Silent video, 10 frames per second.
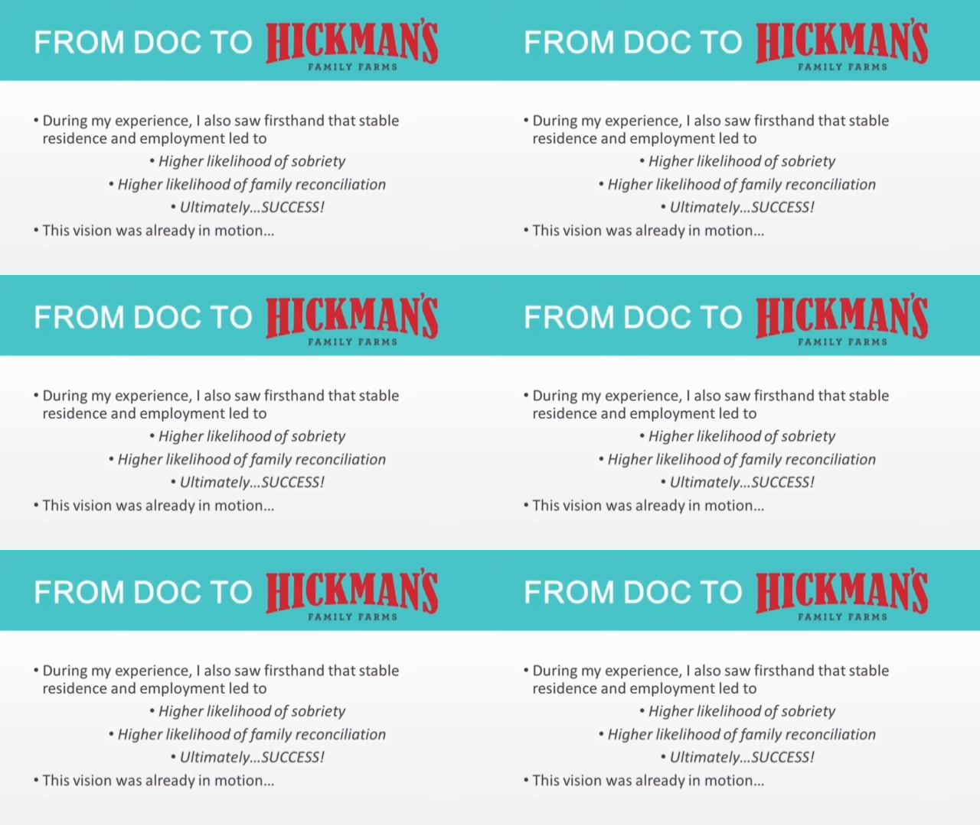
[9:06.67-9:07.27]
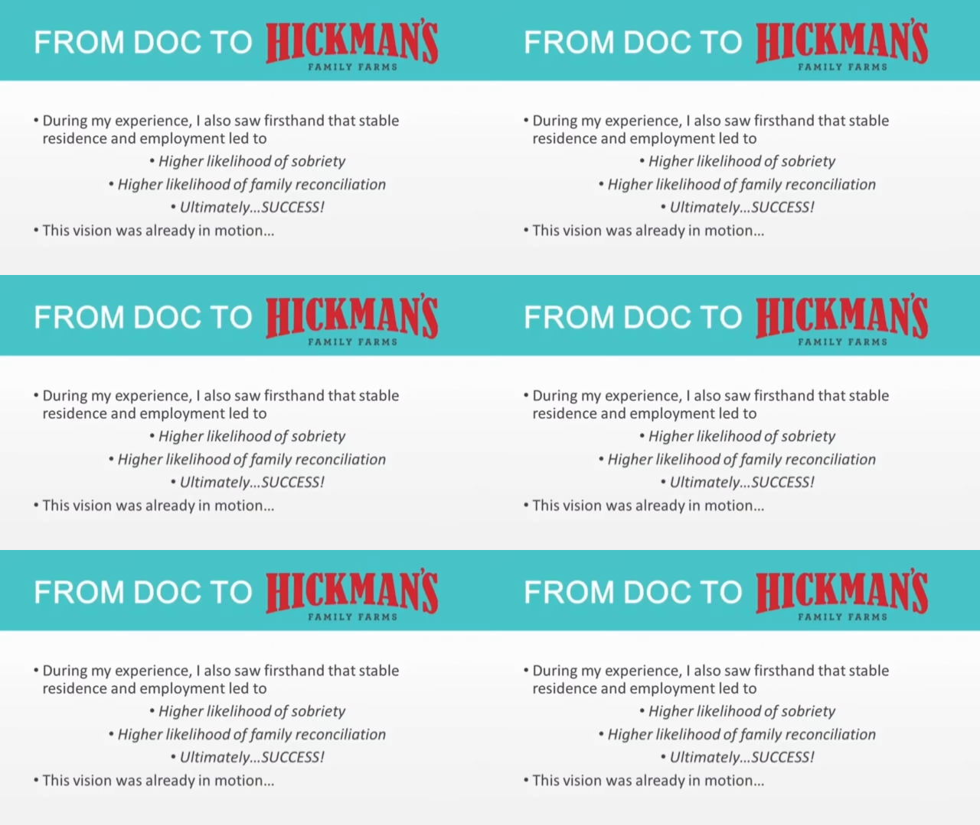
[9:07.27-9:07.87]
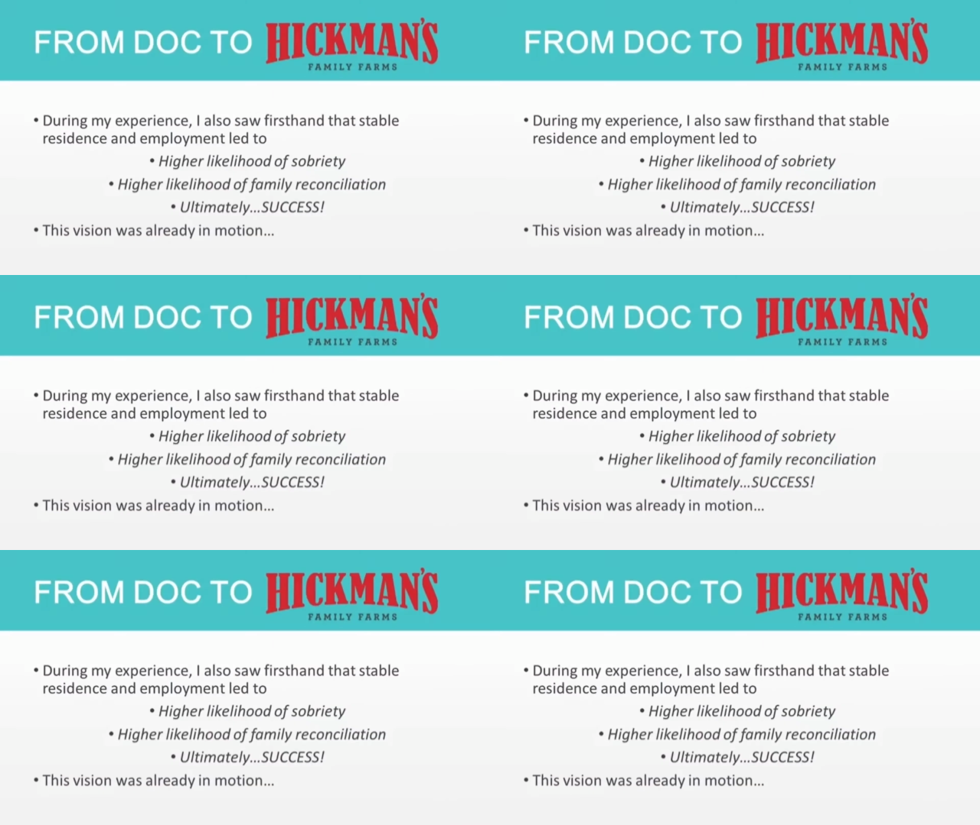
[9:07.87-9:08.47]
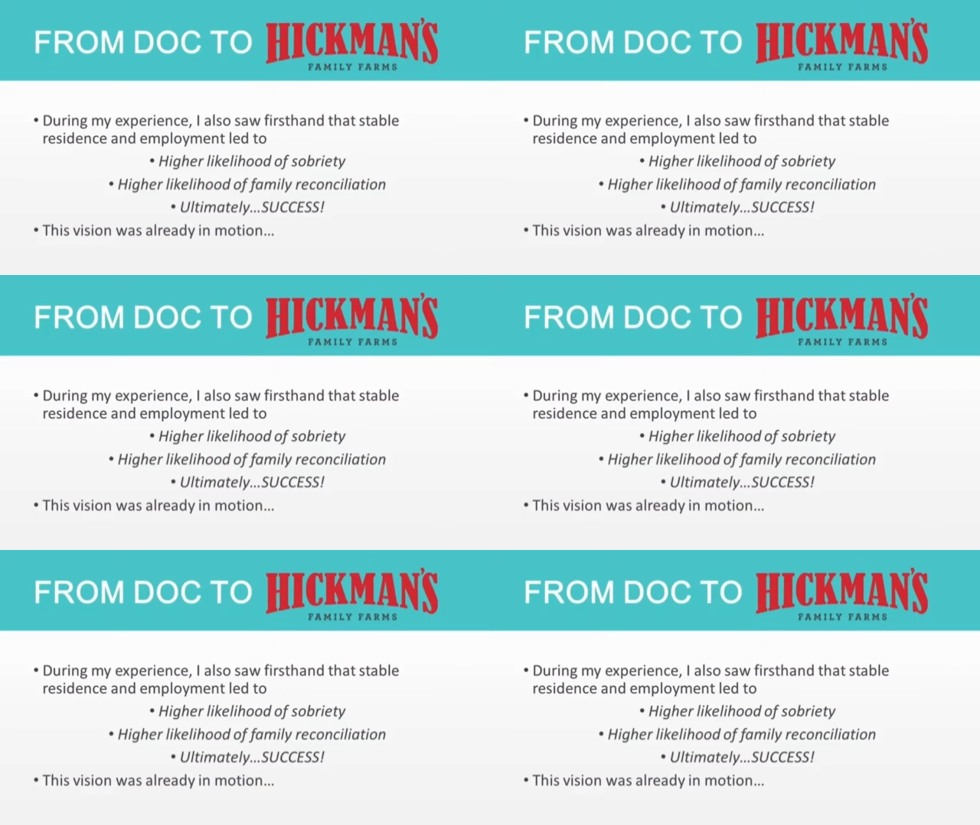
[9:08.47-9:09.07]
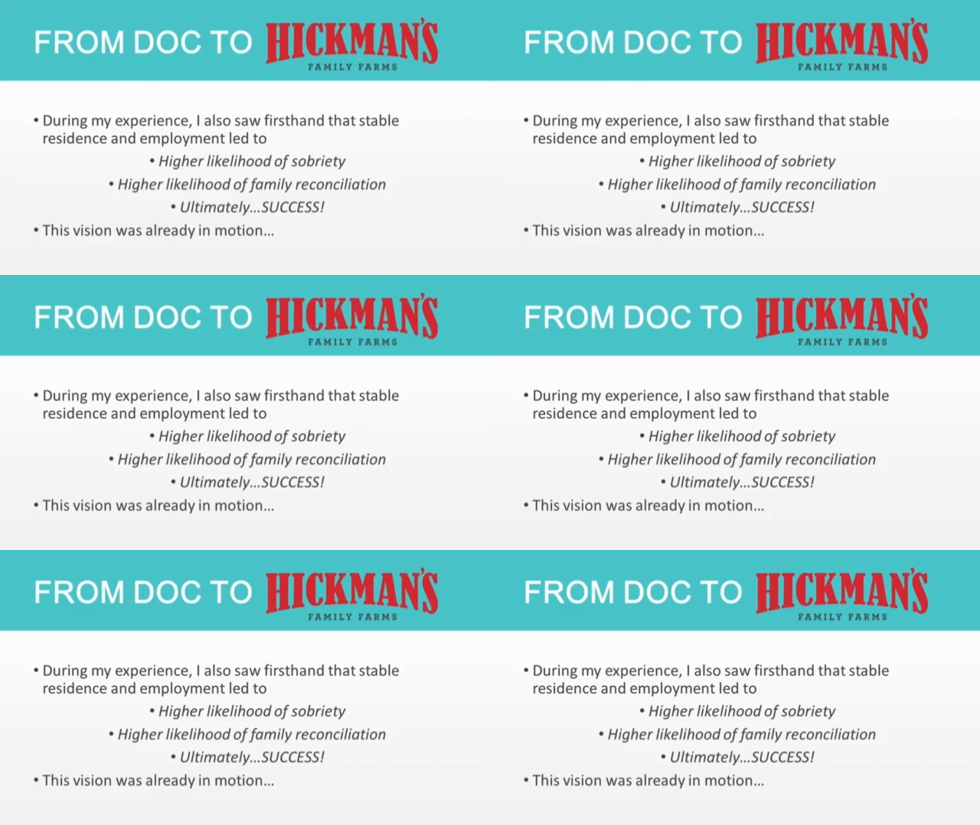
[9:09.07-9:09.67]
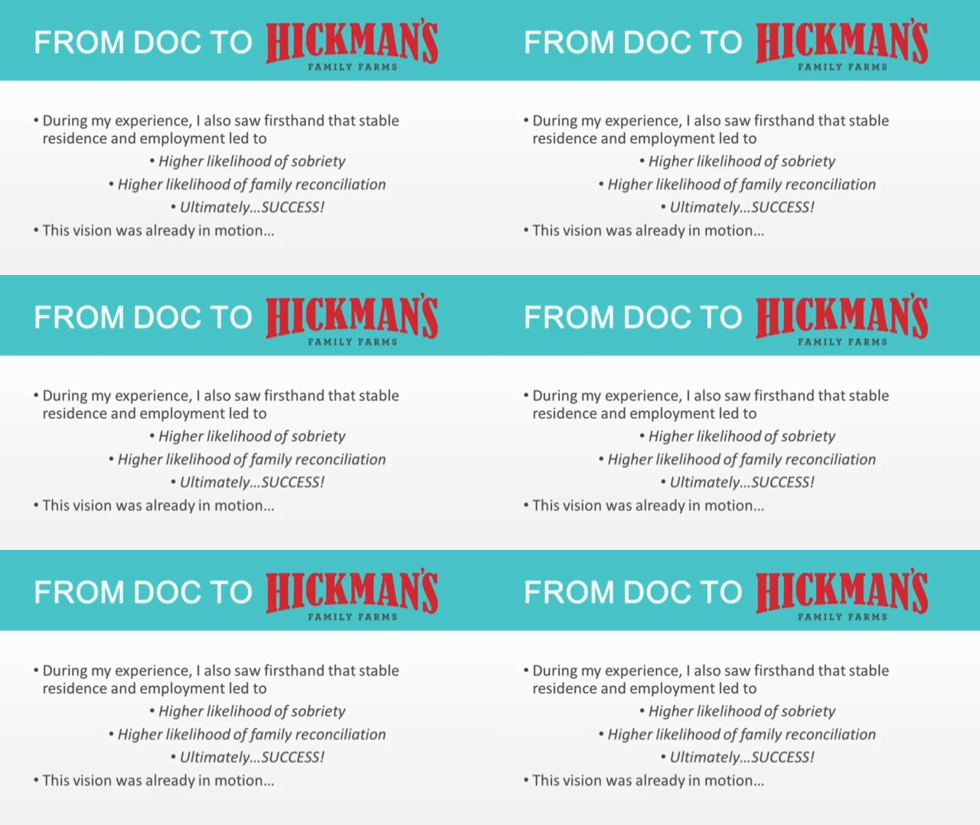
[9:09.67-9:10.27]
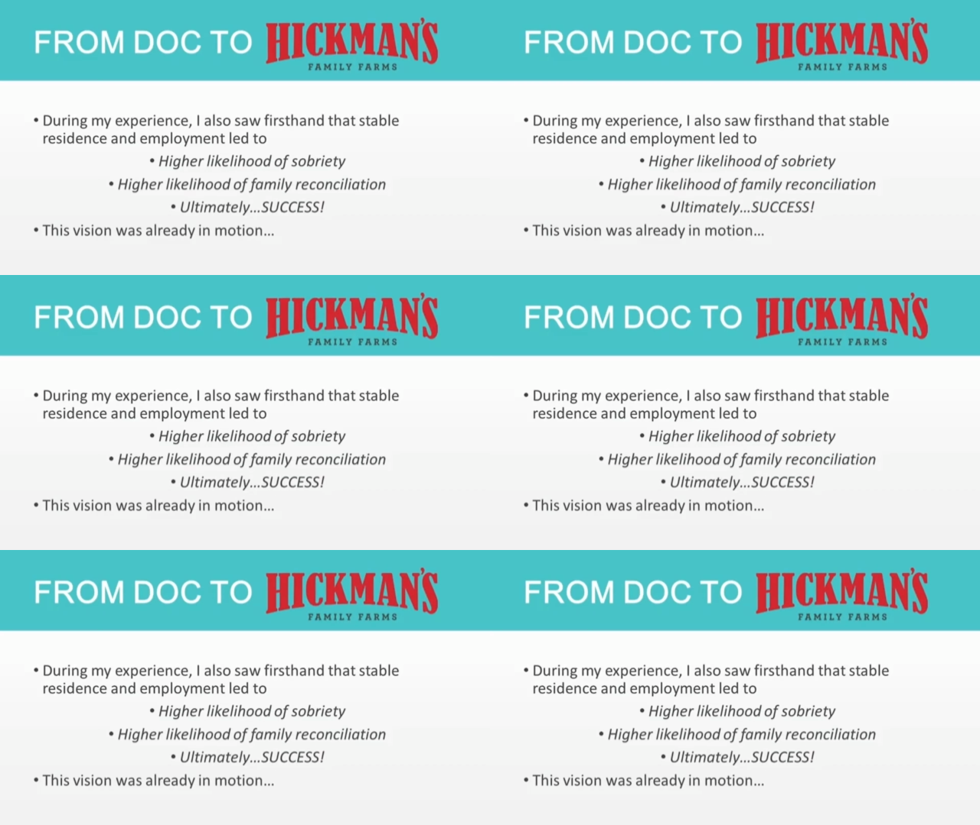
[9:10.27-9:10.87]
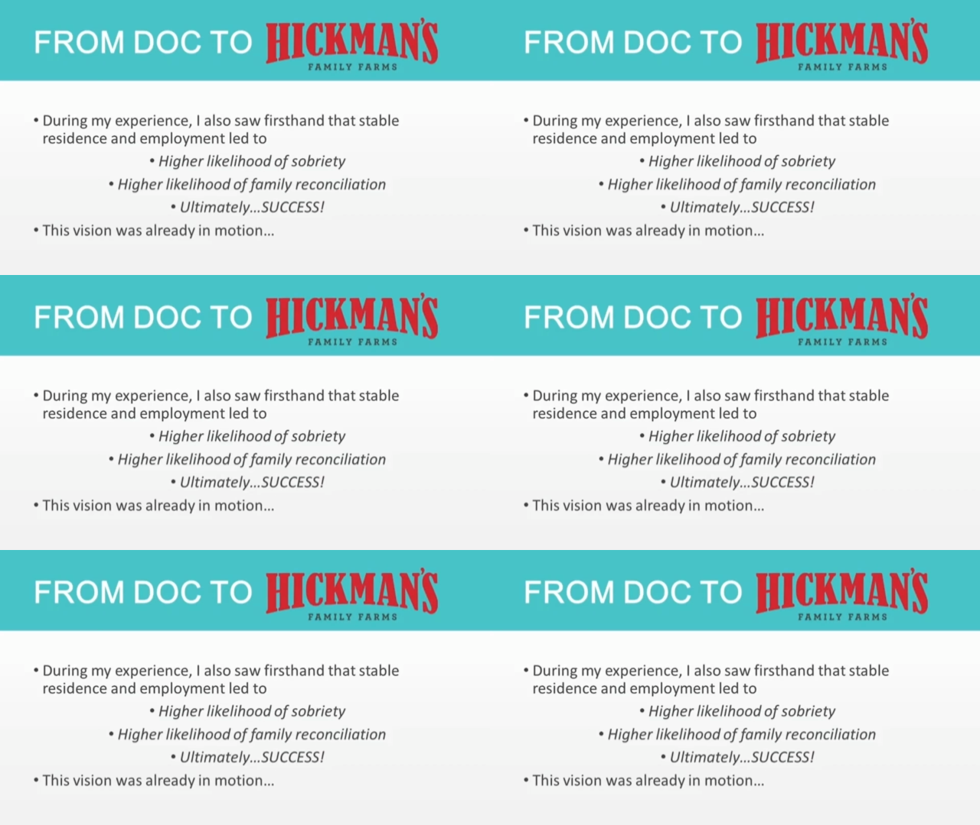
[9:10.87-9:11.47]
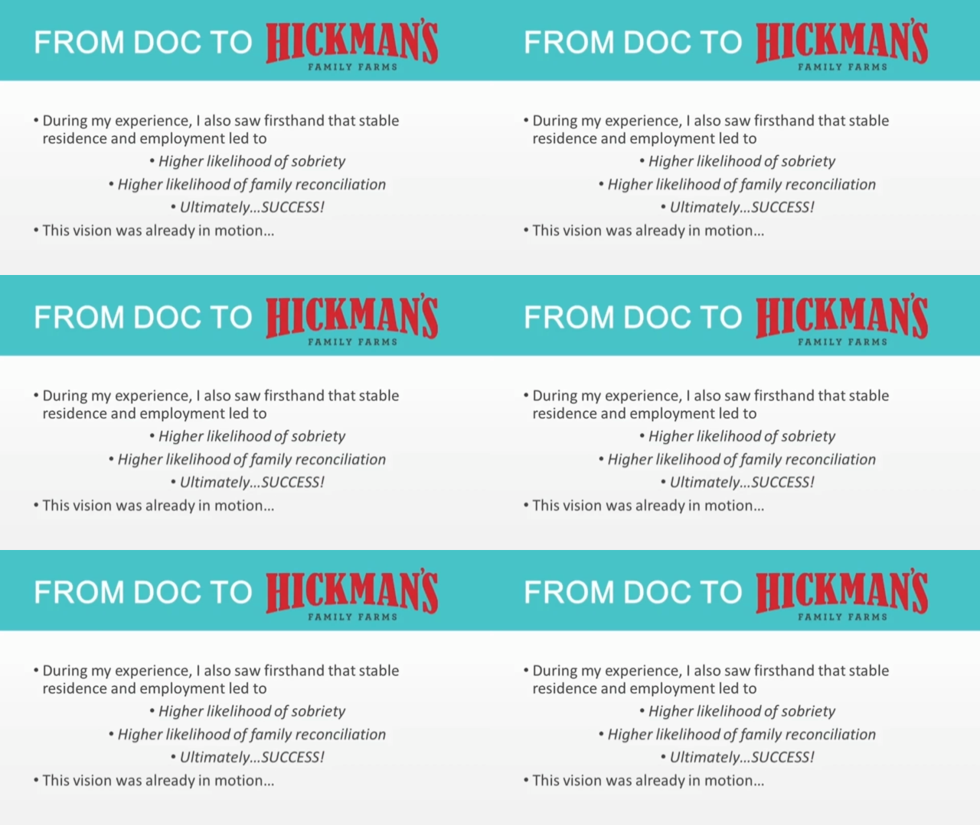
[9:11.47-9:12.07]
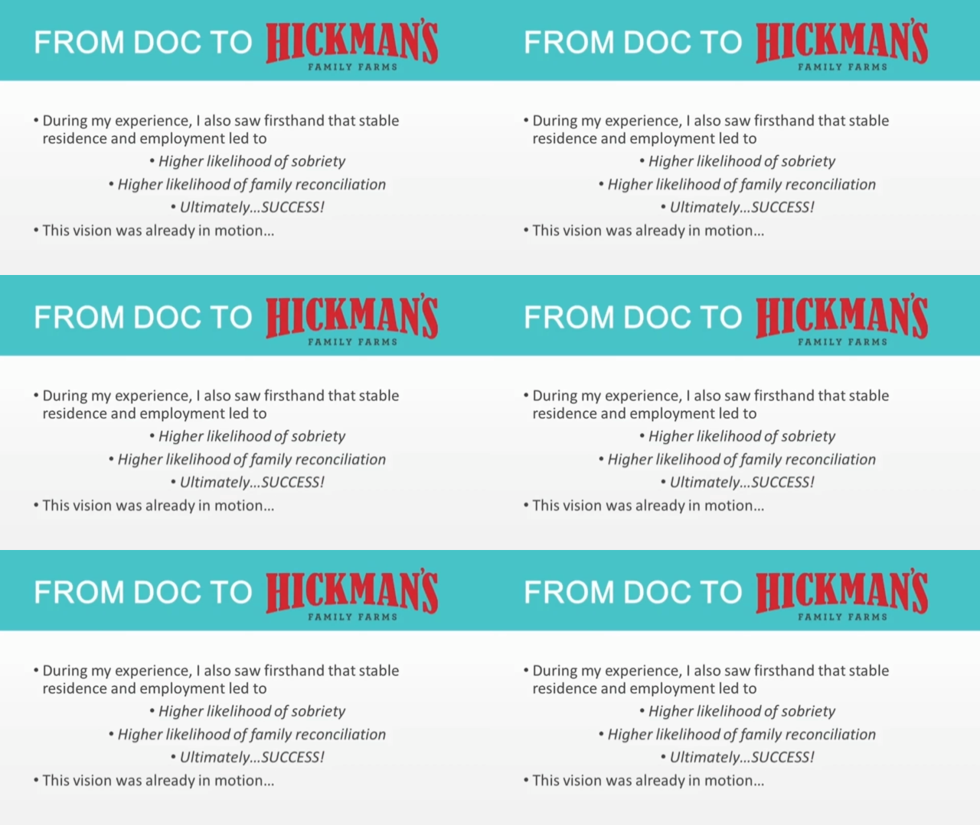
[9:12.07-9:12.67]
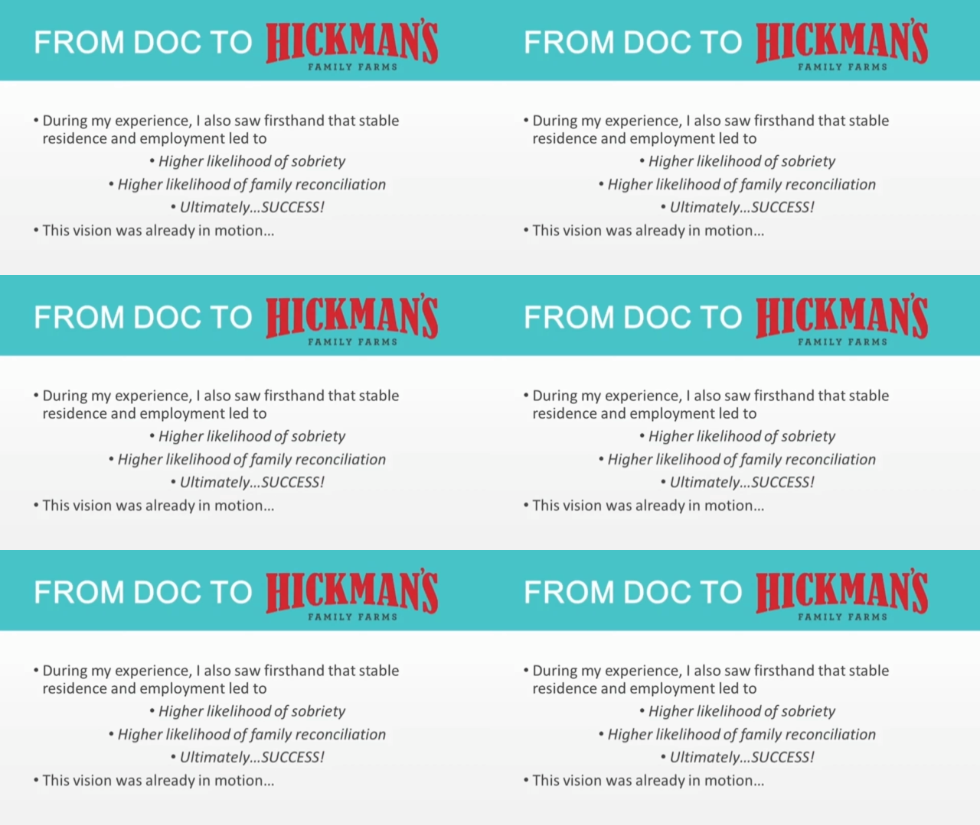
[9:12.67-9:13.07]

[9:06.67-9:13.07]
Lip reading: No face is visible, so there are no lips to read.